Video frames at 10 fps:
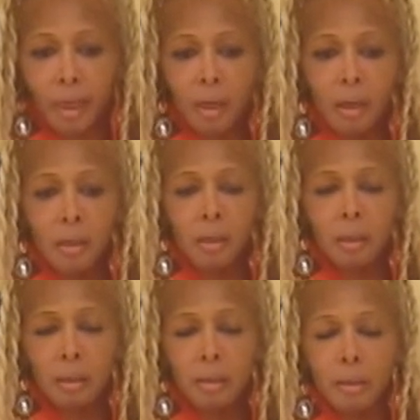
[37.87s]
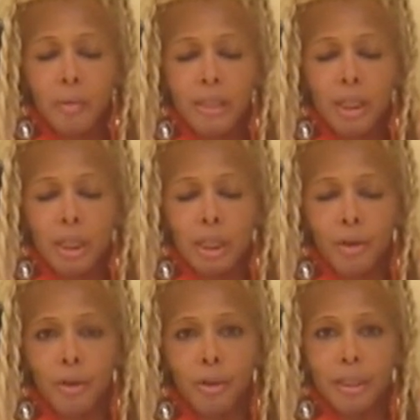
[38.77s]
uh, went to the
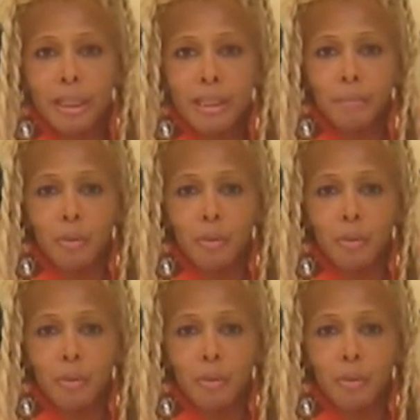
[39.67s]
store over this